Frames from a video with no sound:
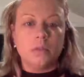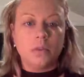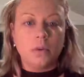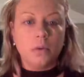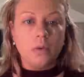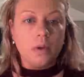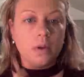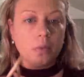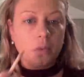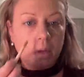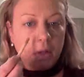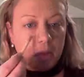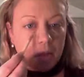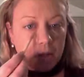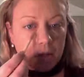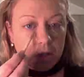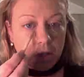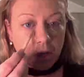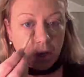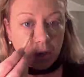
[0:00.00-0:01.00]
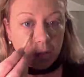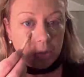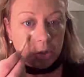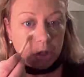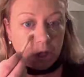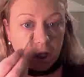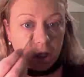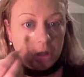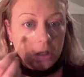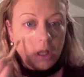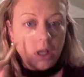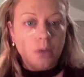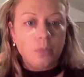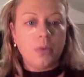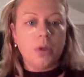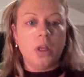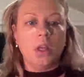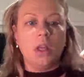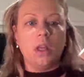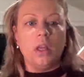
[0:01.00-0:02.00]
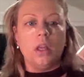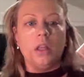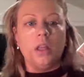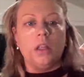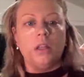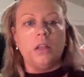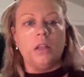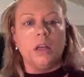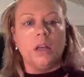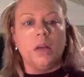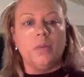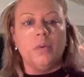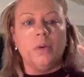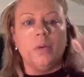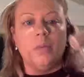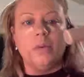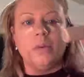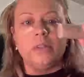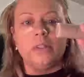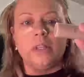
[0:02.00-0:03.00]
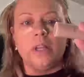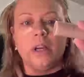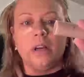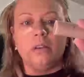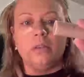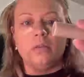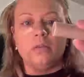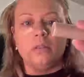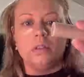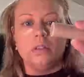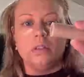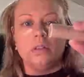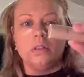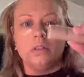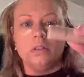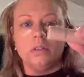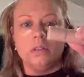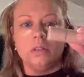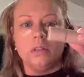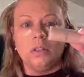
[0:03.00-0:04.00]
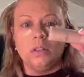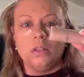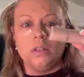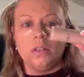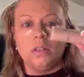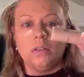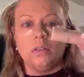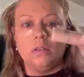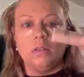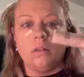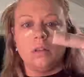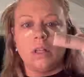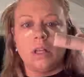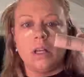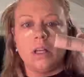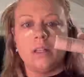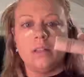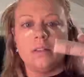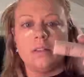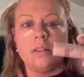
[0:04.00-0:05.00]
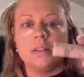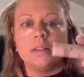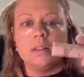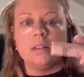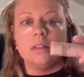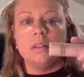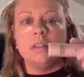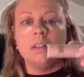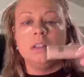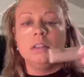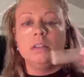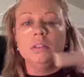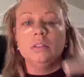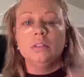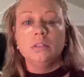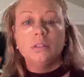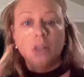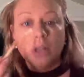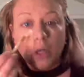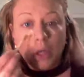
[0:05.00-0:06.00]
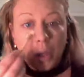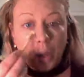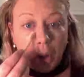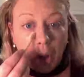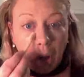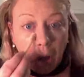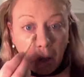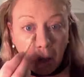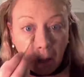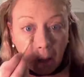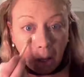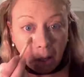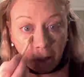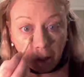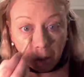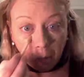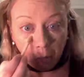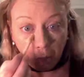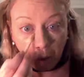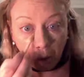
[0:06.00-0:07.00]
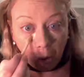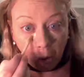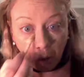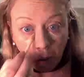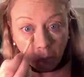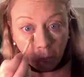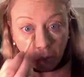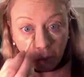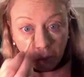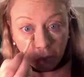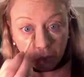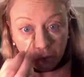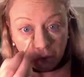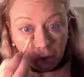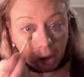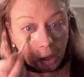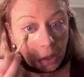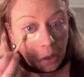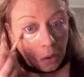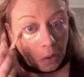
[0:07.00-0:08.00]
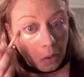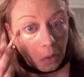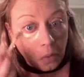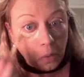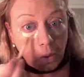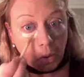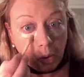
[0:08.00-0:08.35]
Going with the Tarte Shape Tape, and I'm almost out. See the little lines? Ugh. I am almost out.